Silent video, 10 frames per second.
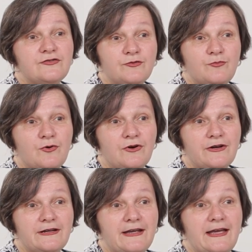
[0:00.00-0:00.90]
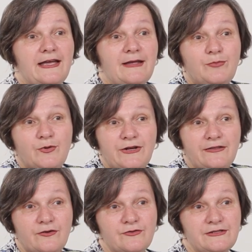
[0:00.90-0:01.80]
our support and
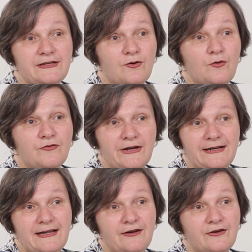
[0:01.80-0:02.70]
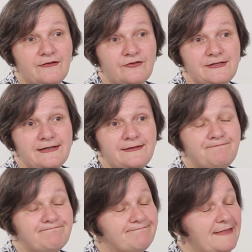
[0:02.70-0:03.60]
putting those uh, overnight caregivers
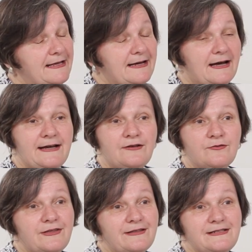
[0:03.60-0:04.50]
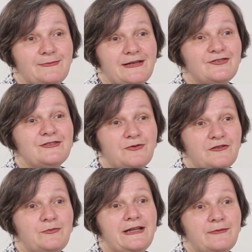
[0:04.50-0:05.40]
in, I don't think these patients
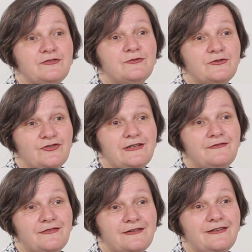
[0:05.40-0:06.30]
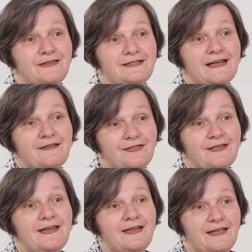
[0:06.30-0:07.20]
would have been able to achieve the, the death
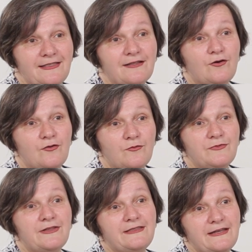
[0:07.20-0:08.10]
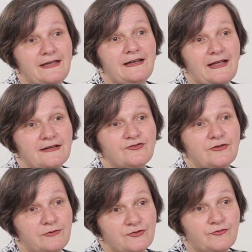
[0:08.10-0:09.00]
in the home that they had
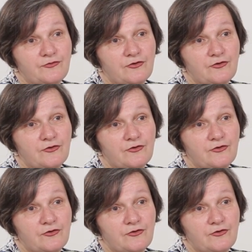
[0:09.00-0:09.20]
actually wished